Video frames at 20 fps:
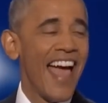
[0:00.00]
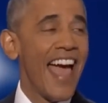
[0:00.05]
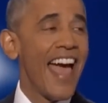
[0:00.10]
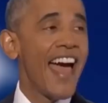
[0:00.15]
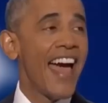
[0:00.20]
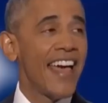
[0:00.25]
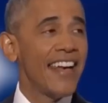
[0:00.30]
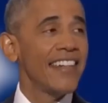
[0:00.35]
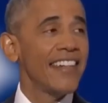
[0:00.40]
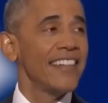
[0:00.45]

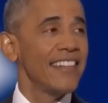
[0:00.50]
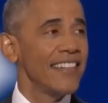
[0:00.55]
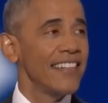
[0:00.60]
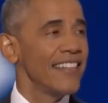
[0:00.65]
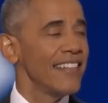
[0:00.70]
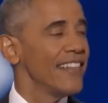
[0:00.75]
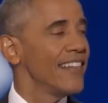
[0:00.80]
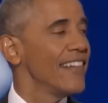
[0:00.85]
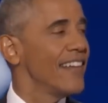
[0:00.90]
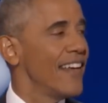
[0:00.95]
and
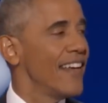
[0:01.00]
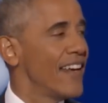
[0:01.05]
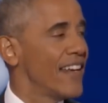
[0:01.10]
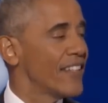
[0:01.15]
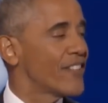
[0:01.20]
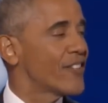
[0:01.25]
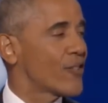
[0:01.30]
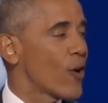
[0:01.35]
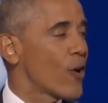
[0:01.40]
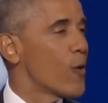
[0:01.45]

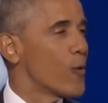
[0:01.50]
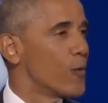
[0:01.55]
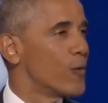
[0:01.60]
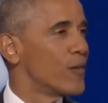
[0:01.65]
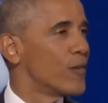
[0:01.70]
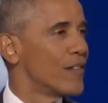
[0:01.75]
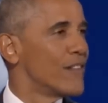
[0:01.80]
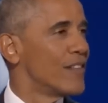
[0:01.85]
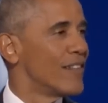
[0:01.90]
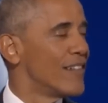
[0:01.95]
it's true.
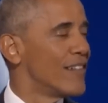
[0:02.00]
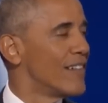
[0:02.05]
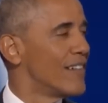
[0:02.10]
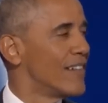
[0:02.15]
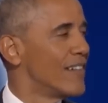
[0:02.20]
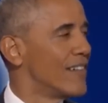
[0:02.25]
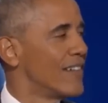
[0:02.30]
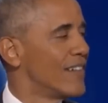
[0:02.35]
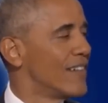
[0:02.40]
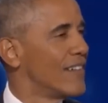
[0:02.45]

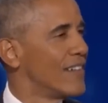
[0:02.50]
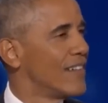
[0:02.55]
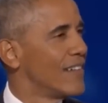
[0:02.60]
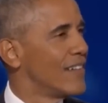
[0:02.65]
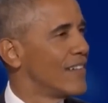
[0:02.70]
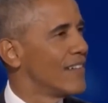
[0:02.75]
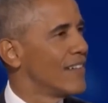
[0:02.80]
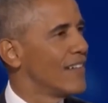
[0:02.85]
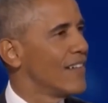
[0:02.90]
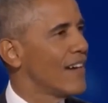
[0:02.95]

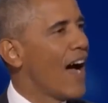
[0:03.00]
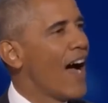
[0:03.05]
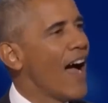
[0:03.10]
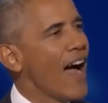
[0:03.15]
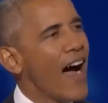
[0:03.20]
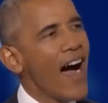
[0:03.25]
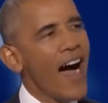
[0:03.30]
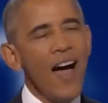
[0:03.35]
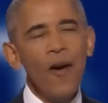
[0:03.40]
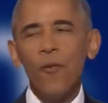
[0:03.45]

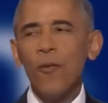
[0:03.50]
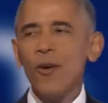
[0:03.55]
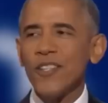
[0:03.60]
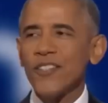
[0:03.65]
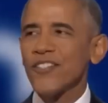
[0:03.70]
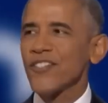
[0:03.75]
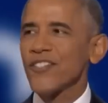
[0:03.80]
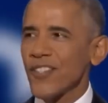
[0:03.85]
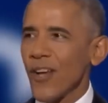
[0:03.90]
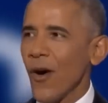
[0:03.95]
I
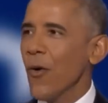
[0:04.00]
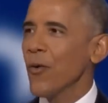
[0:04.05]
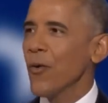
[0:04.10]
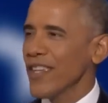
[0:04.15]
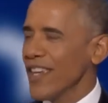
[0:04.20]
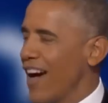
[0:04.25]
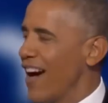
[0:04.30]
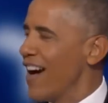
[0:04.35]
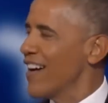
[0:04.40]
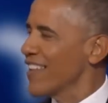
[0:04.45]
was
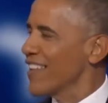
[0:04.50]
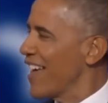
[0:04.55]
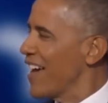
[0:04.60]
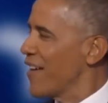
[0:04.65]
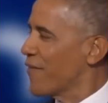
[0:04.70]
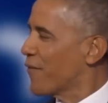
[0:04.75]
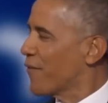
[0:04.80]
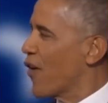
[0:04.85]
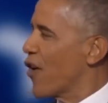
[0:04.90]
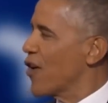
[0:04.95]
so young
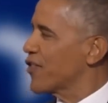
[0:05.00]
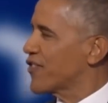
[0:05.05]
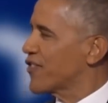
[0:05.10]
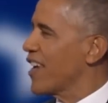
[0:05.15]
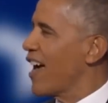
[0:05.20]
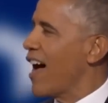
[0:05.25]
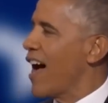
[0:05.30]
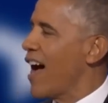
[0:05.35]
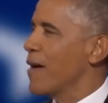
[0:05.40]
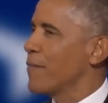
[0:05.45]
that
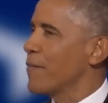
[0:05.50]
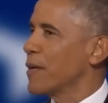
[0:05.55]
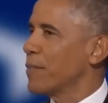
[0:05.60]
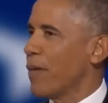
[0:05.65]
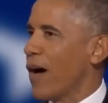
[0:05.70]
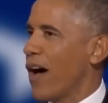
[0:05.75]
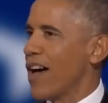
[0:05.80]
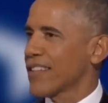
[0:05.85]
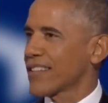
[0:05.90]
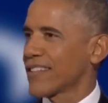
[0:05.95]
first time
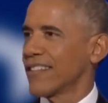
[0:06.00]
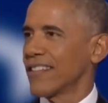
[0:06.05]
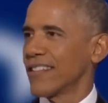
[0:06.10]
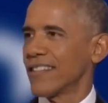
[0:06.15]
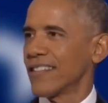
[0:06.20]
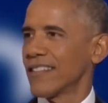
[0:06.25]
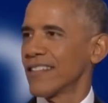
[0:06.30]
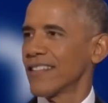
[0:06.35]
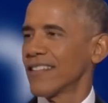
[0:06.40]
in Boston.